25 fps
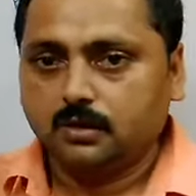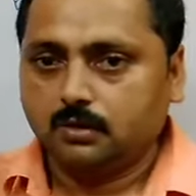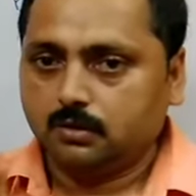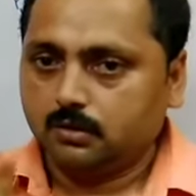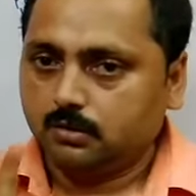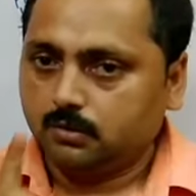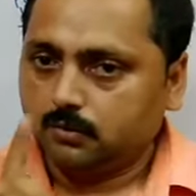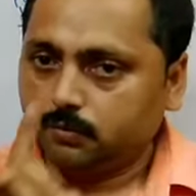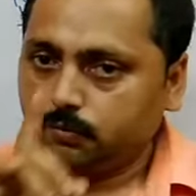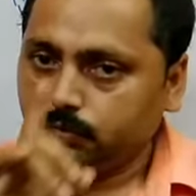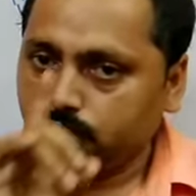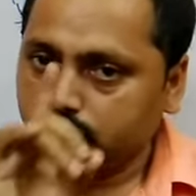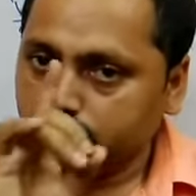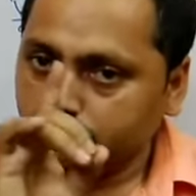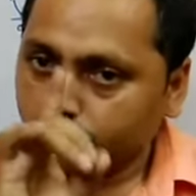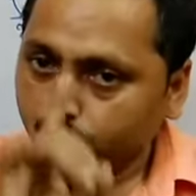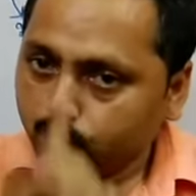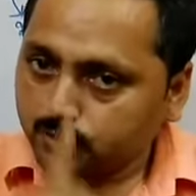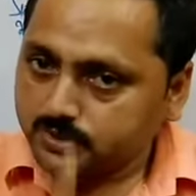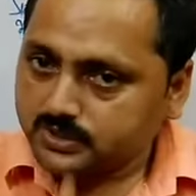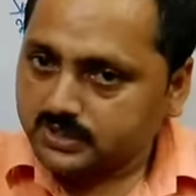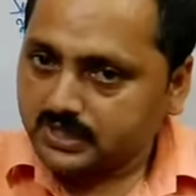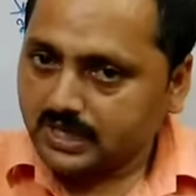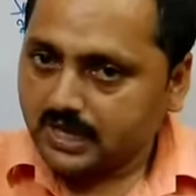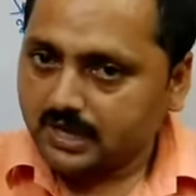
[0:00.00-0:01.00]
One more
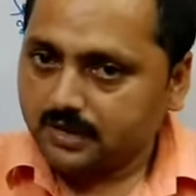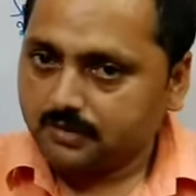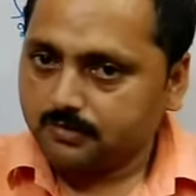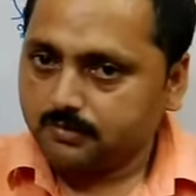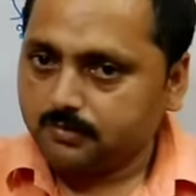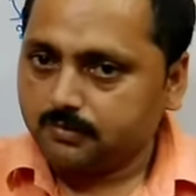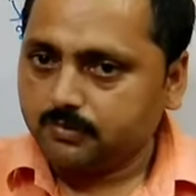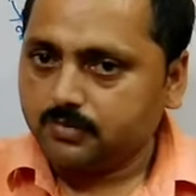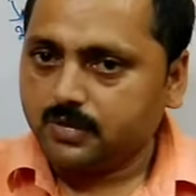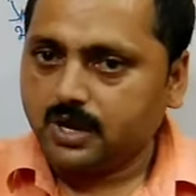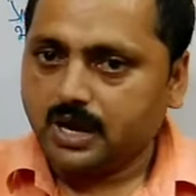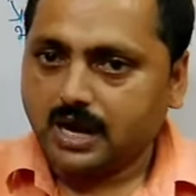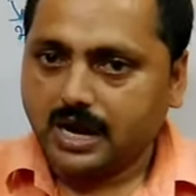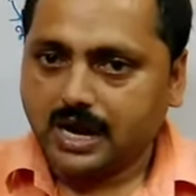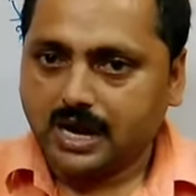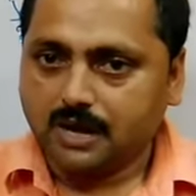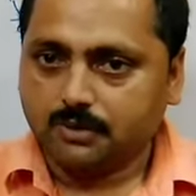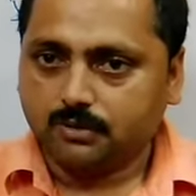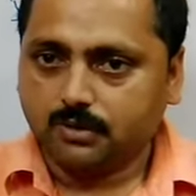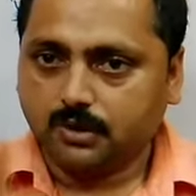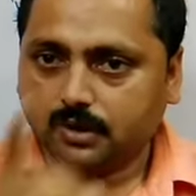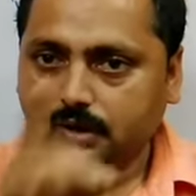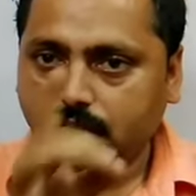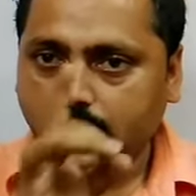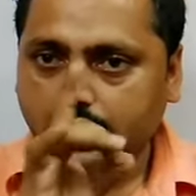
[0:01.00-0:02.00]
time I would
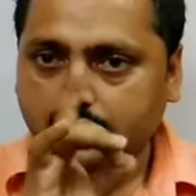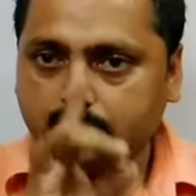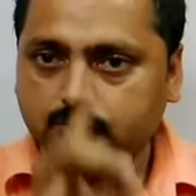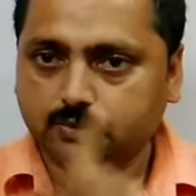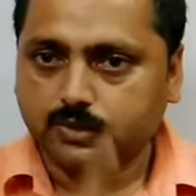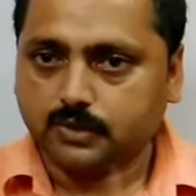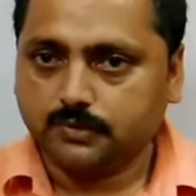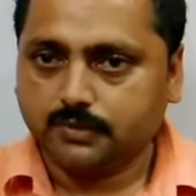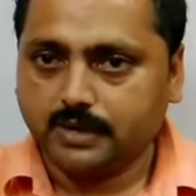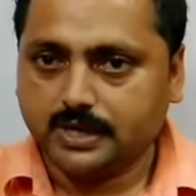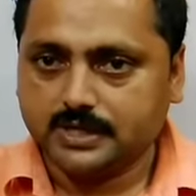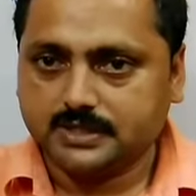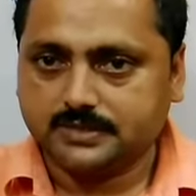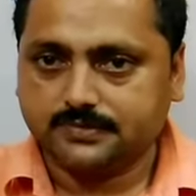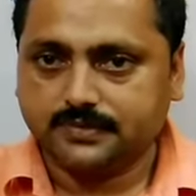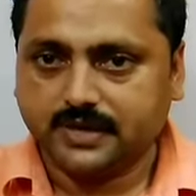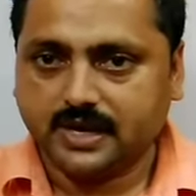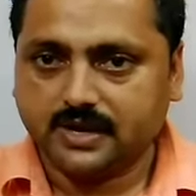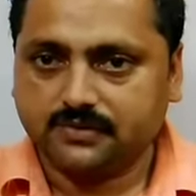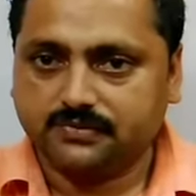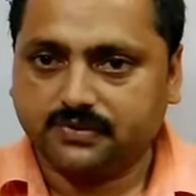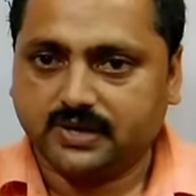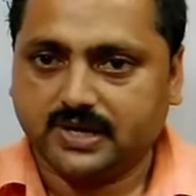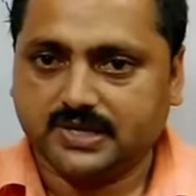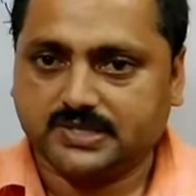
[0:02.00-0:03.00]
like to revise very
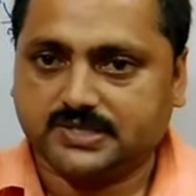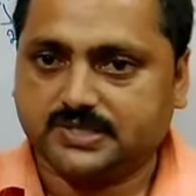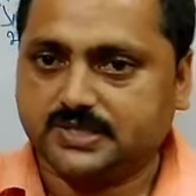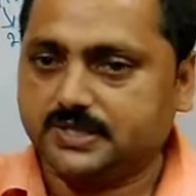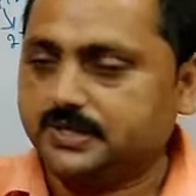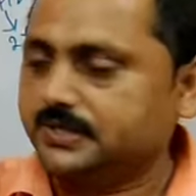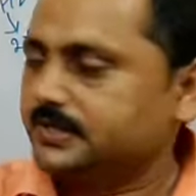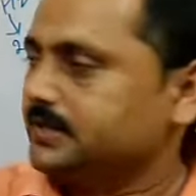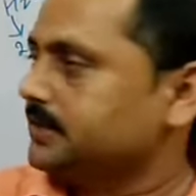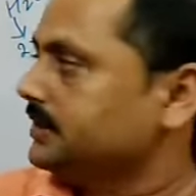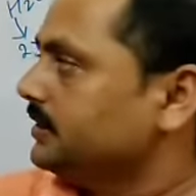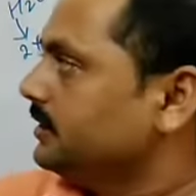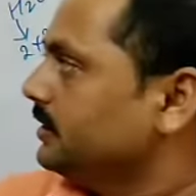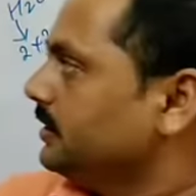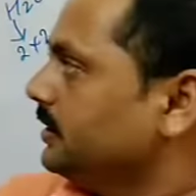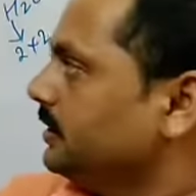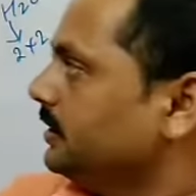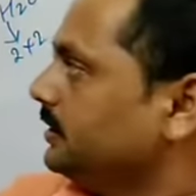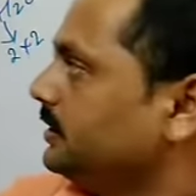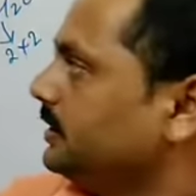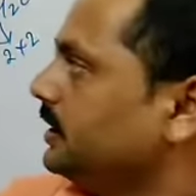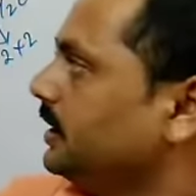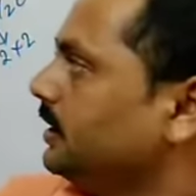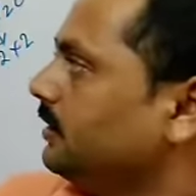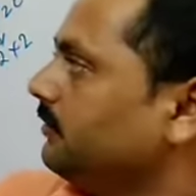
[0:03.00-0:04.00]
fast.
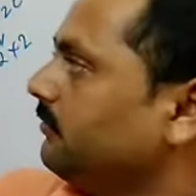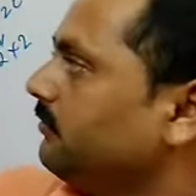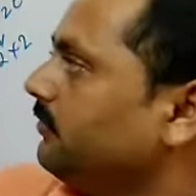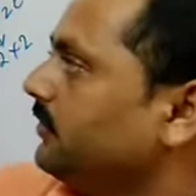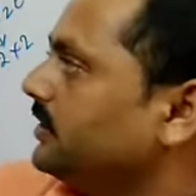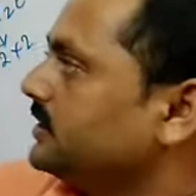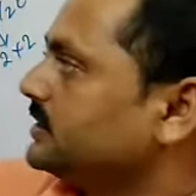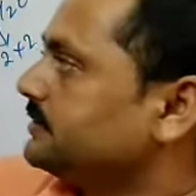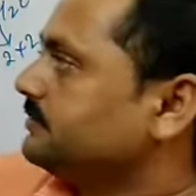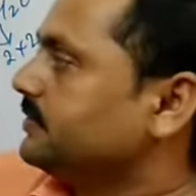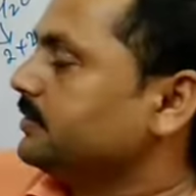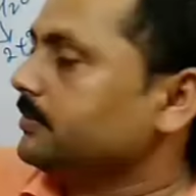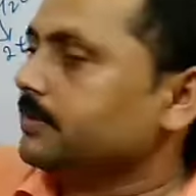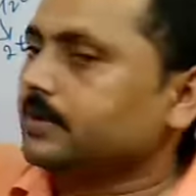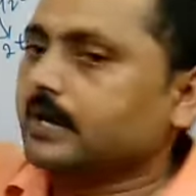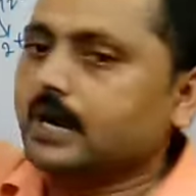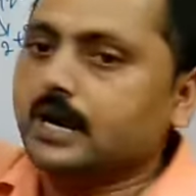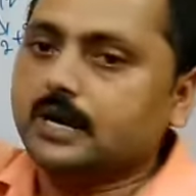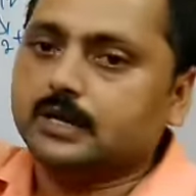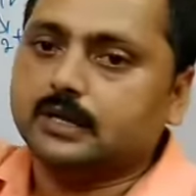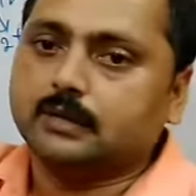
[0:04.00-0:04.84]
Here first we will write the